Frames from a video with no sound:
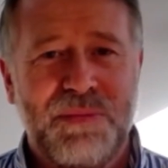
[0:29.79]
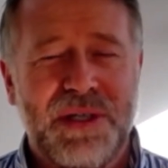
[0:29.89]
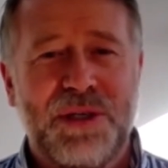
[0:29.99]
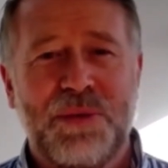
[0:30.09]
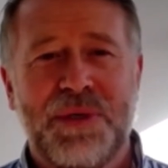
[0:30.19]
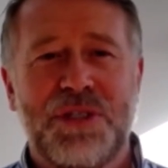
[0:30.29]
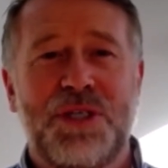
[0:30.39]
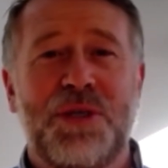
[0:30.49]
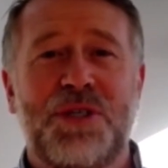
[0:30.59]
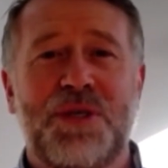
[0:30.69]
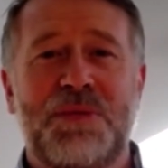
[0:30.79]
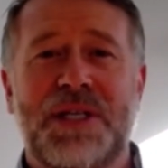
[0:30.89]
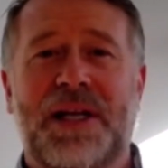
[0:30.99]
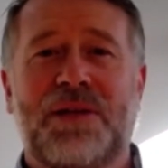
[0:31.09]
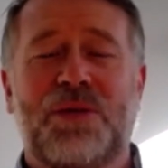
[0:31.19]
Luminance YouTube
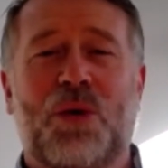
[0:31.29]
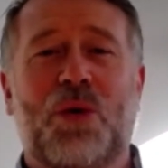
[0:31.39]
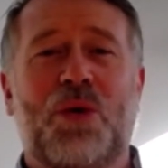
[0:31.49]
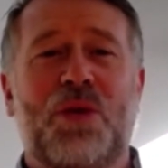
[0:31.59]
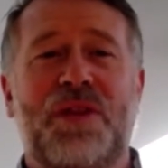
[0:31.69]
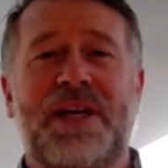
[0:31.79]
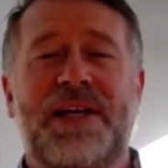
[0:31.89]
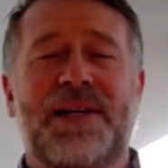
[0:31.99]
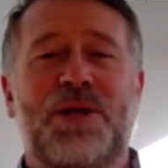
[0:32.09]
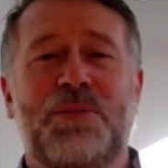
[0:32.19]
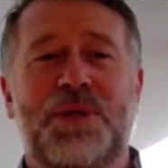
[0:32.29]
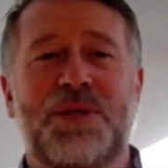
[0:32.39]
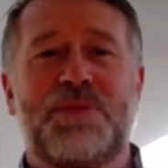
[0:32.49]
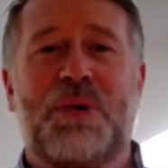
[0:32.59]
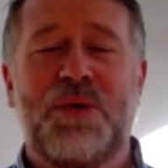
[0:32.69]
channel or the
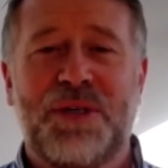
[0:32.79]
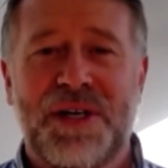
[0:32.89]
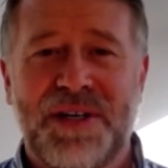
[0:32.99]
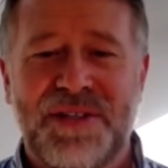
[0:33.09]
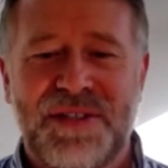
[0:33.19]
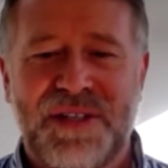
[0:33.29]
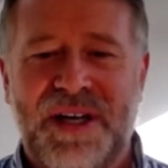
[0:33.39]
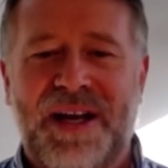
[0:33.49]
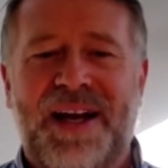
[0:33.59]
Luminance podcast.